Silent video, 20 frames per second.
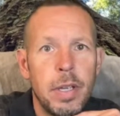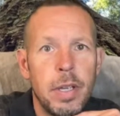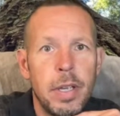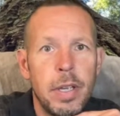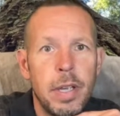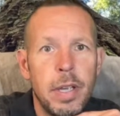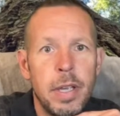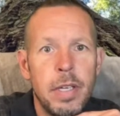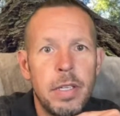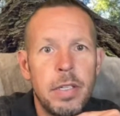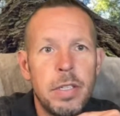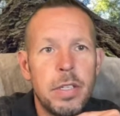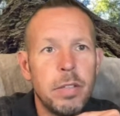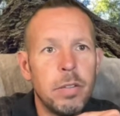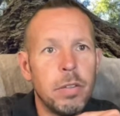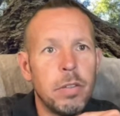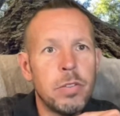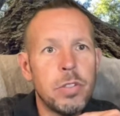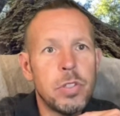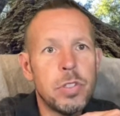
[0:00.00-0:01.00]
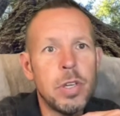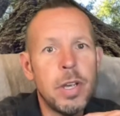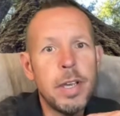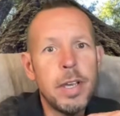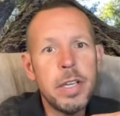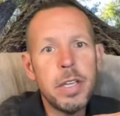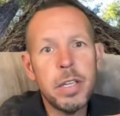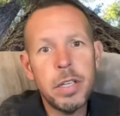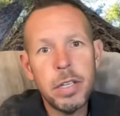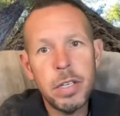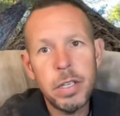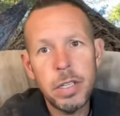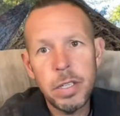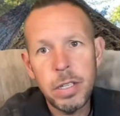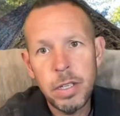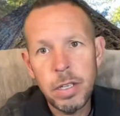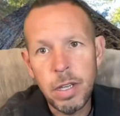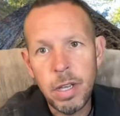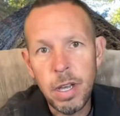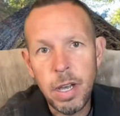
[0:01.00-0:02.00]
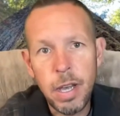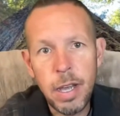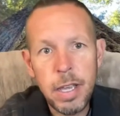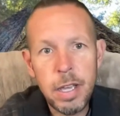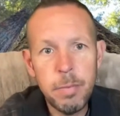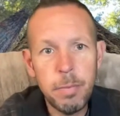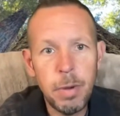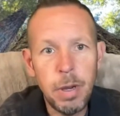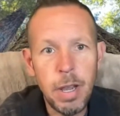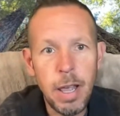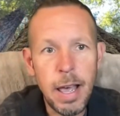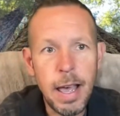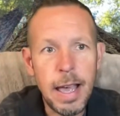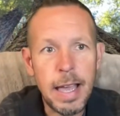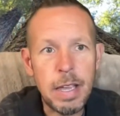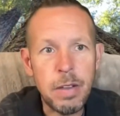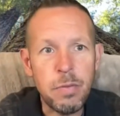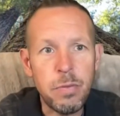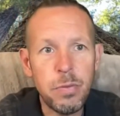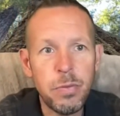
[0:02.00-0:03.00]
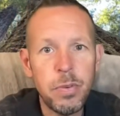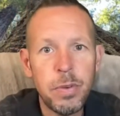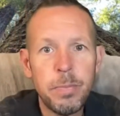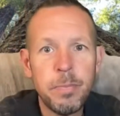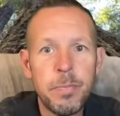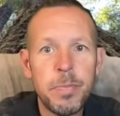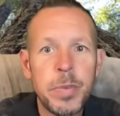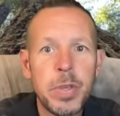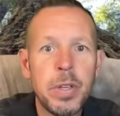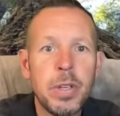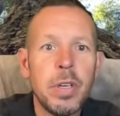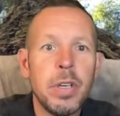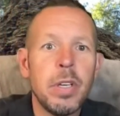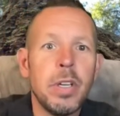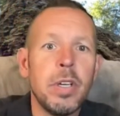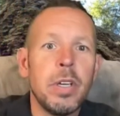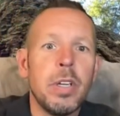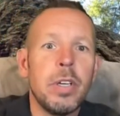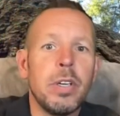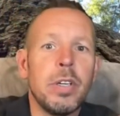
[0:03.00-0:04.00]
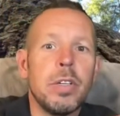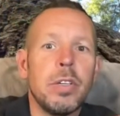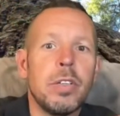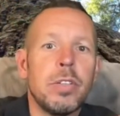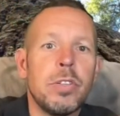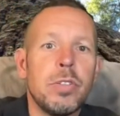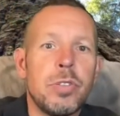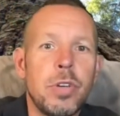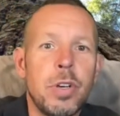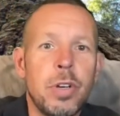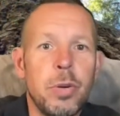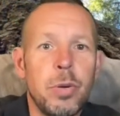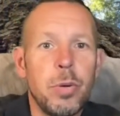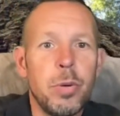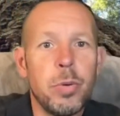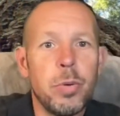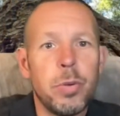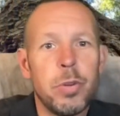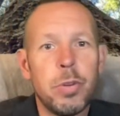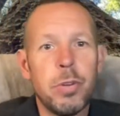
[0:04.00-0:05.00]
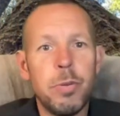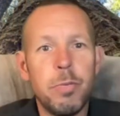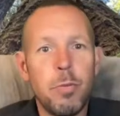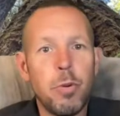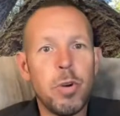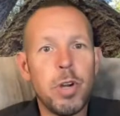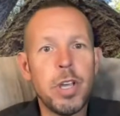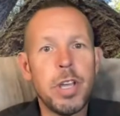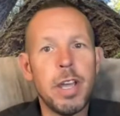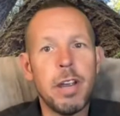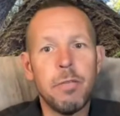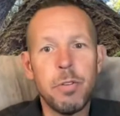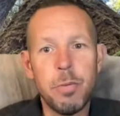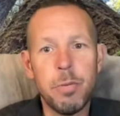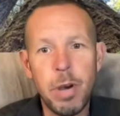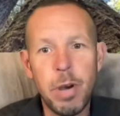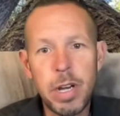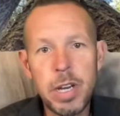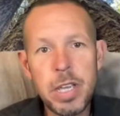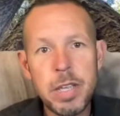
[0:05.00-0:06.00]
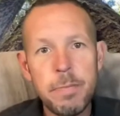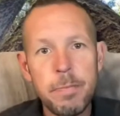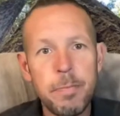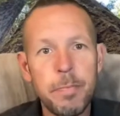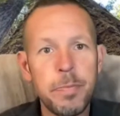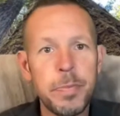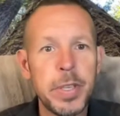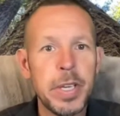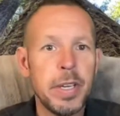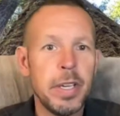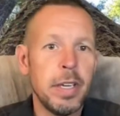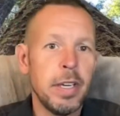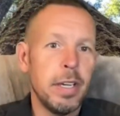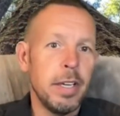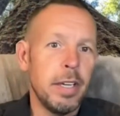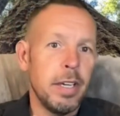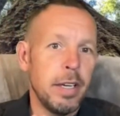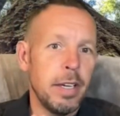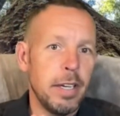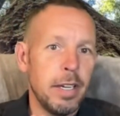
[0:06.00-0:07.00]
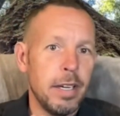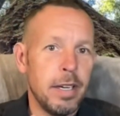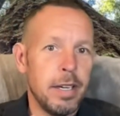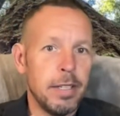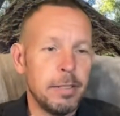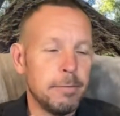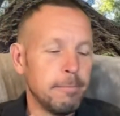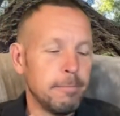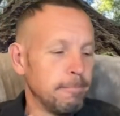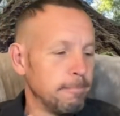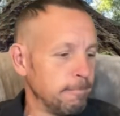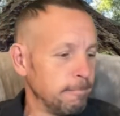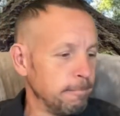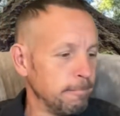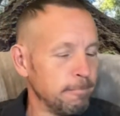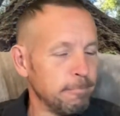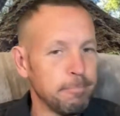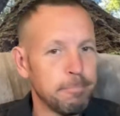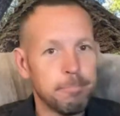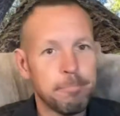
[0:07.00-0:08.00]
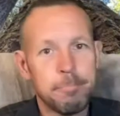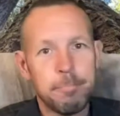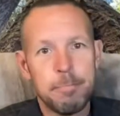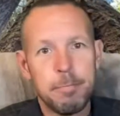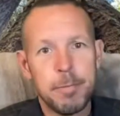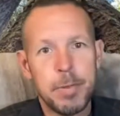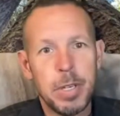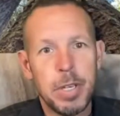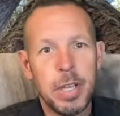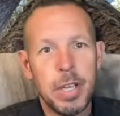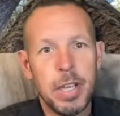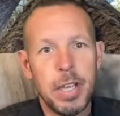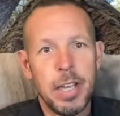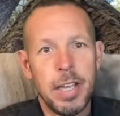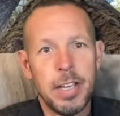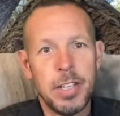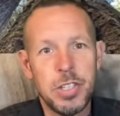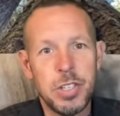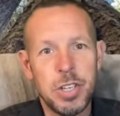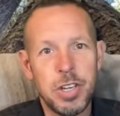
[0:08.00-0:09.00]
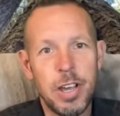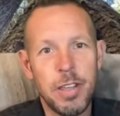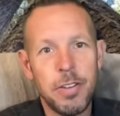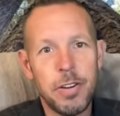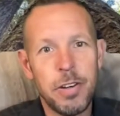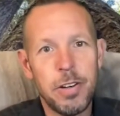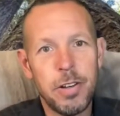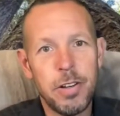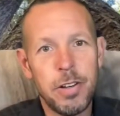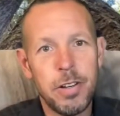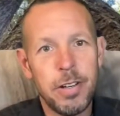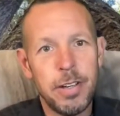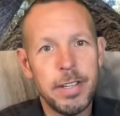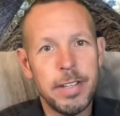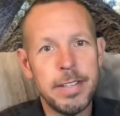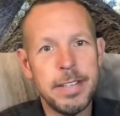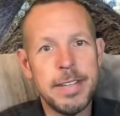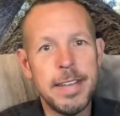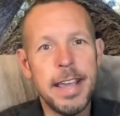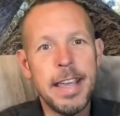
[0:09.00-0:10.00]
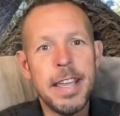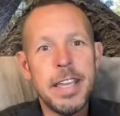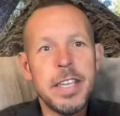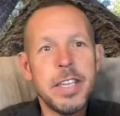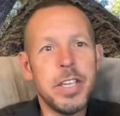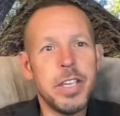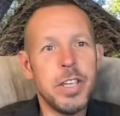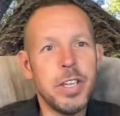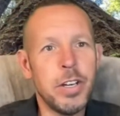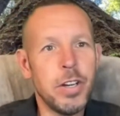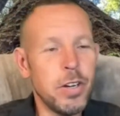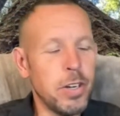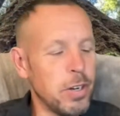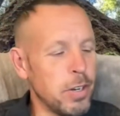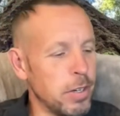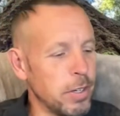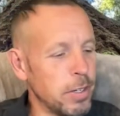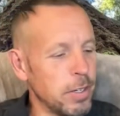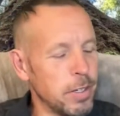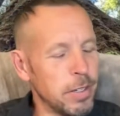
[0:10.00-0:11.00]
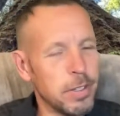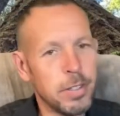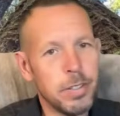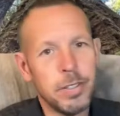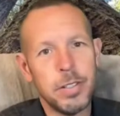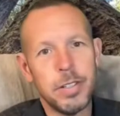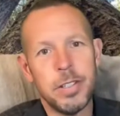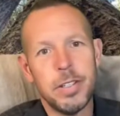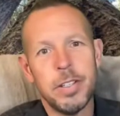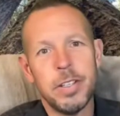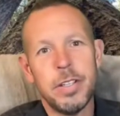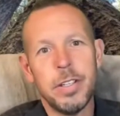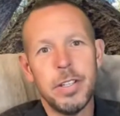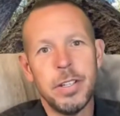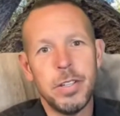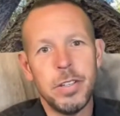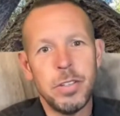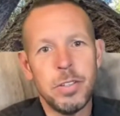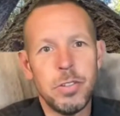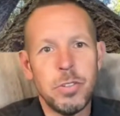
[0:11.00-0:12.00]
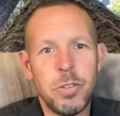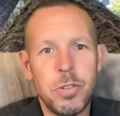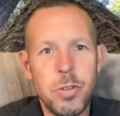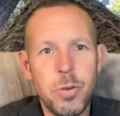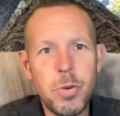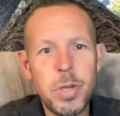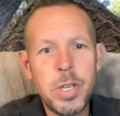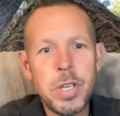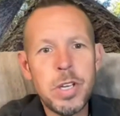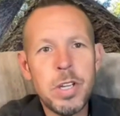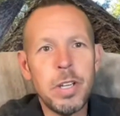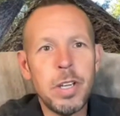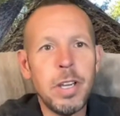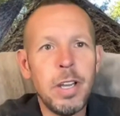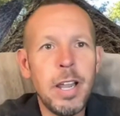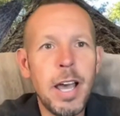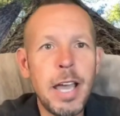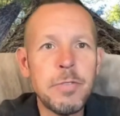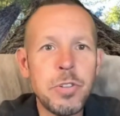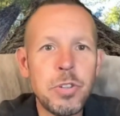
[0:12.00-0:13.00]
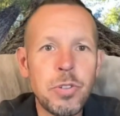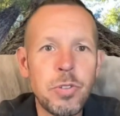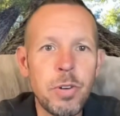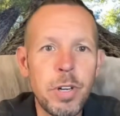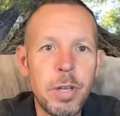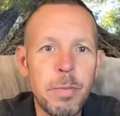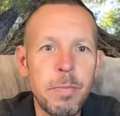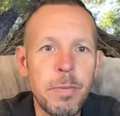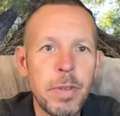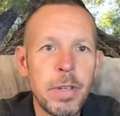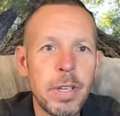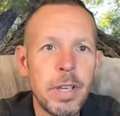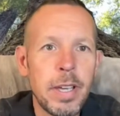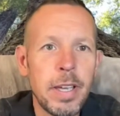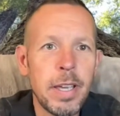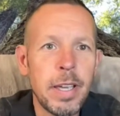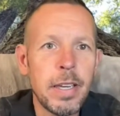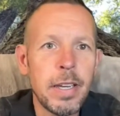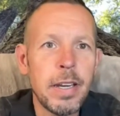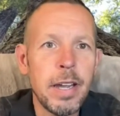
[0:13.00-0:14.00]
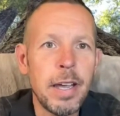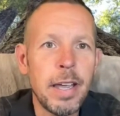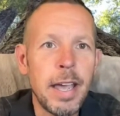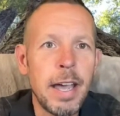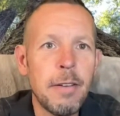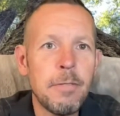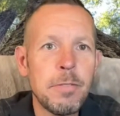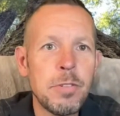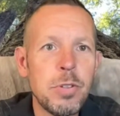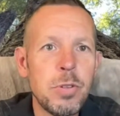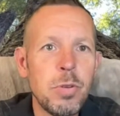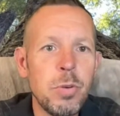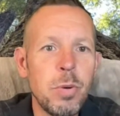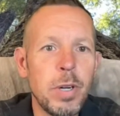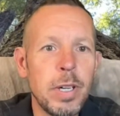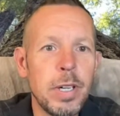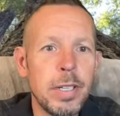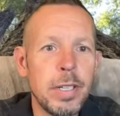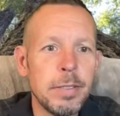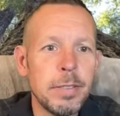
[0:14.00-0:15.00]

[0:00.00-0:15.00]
And it looks like I am live. So, good morning, everybody. Um, it's another day here doing a live stream, and I have to